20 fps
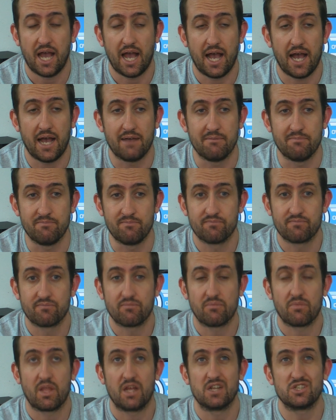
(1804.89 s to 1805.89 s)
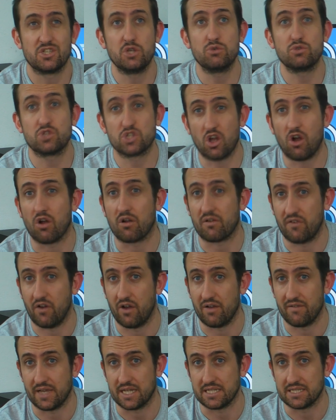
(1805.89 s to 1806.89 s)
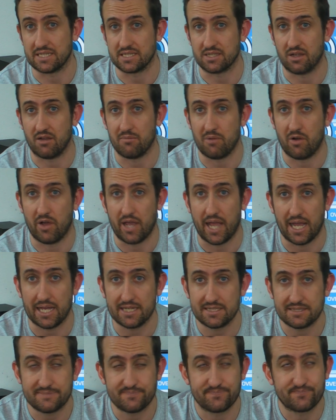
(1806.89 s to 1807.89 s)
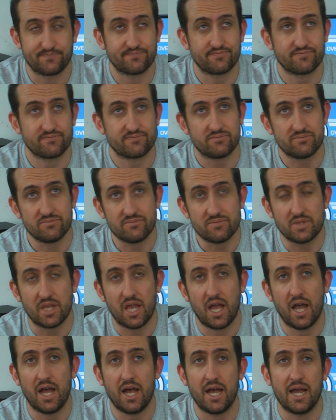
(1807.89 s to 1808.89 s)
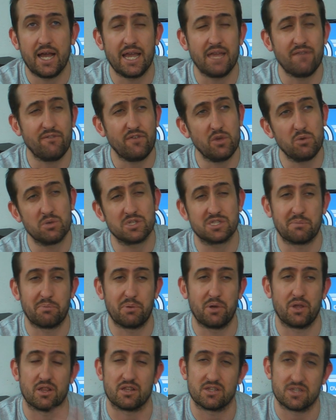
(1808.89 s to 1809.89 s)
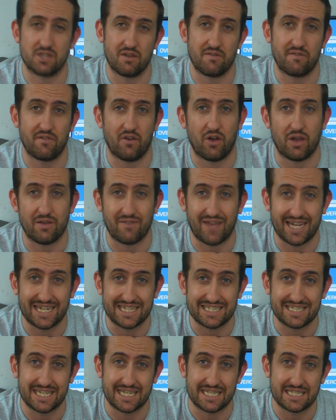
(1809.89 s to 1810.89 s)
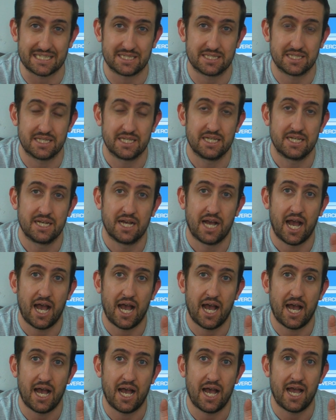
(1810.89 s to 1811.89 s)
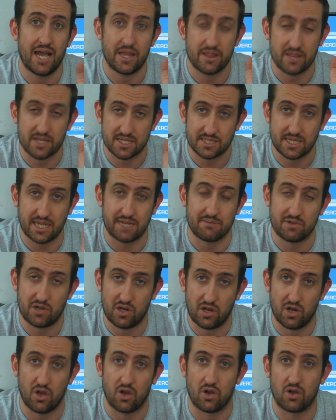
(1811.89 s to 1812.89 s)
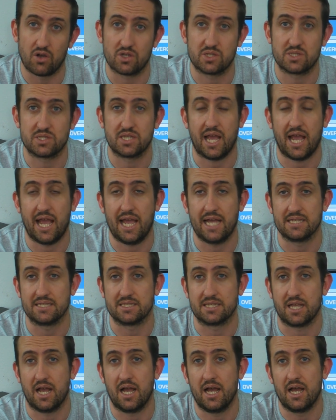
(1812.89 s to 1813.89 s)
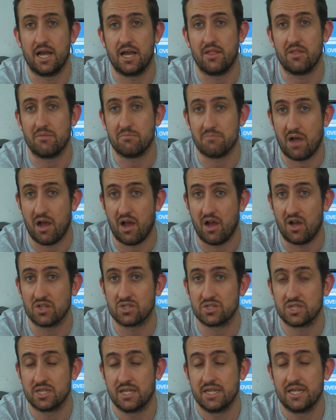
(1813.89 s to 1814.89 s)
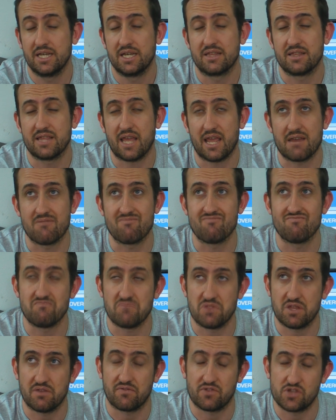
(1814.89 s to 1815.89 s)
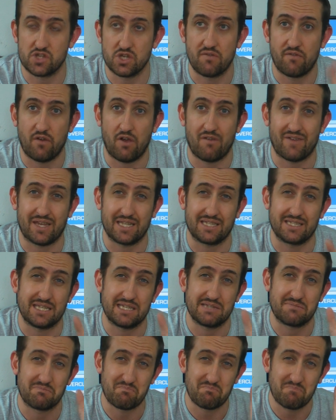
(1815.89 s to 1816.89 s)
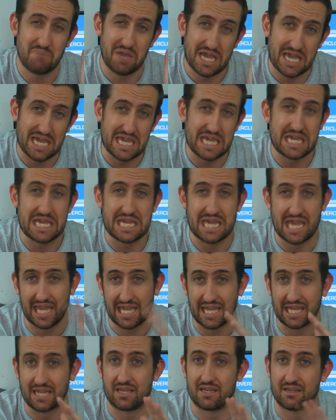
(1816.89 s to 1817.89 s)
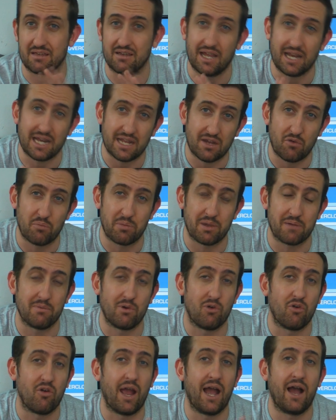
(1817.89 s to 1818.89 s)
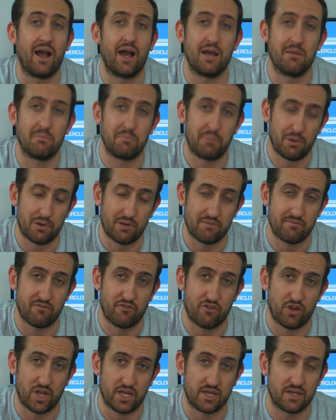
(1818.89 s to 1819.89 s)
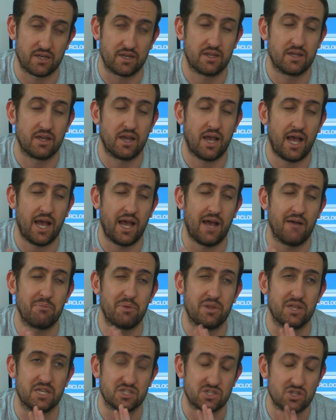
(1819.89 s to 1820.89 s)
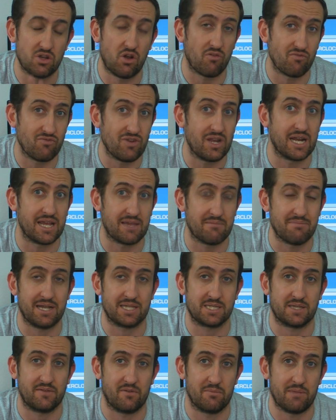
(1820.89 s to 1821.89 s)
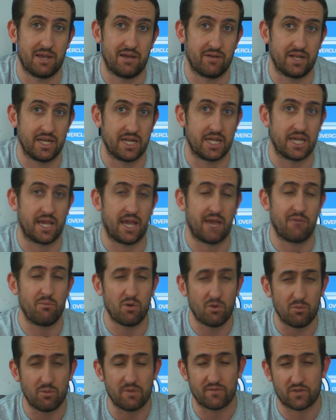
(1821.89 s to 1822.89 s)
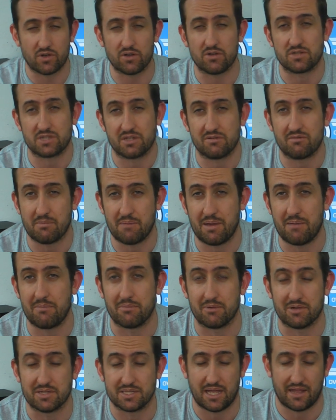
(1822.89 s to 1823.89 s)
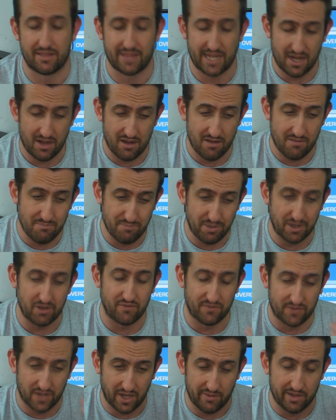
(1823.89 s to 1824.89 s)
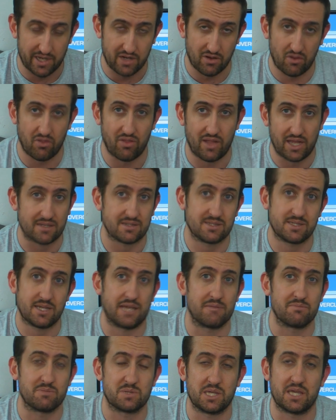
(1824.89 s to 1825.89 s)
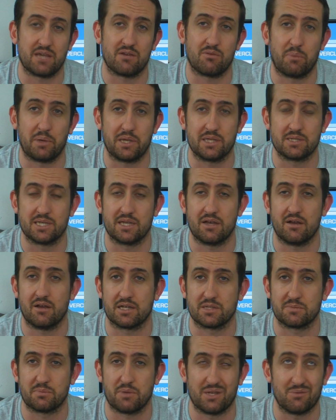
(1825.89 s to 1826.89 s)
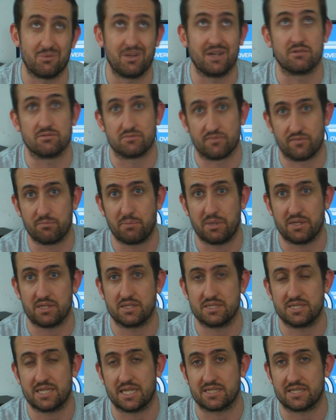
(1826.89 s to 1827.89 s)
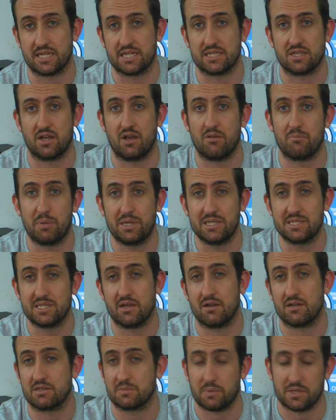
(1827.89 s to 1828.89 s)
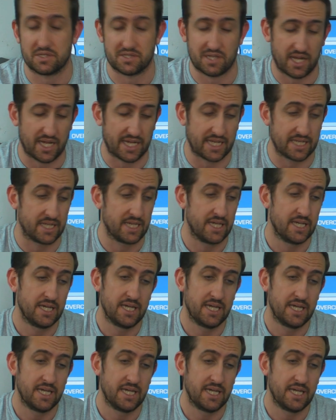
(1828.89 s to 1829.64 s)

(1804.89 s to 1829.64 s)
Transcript: Um, two stock 580s, I might add. Uh, if you were to put the two 580s uh, at the same clocks as uh, the Mars, then the two 580s may eke a little bit more out and pull in front. Uh, but there's not really a massive amount in it. And what we've got to remember is that they are both going on that same single PCI Express, well, 16 time PCI Express lane,